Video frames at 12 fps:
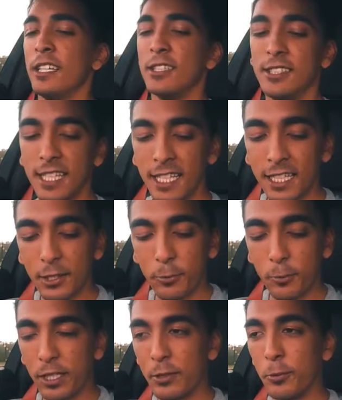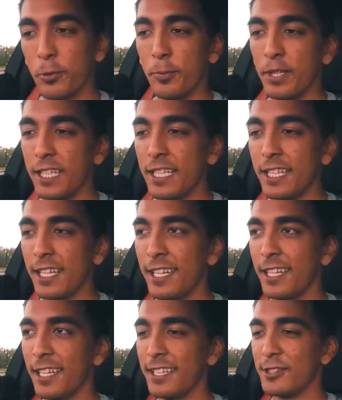Today we will be
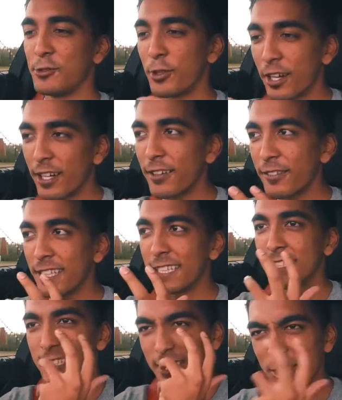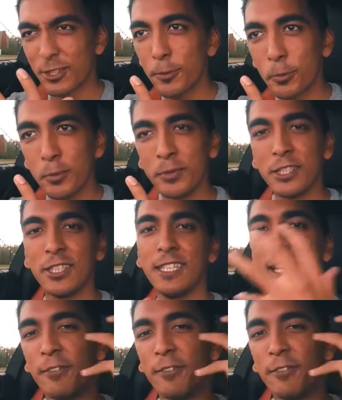driving this incredible machine.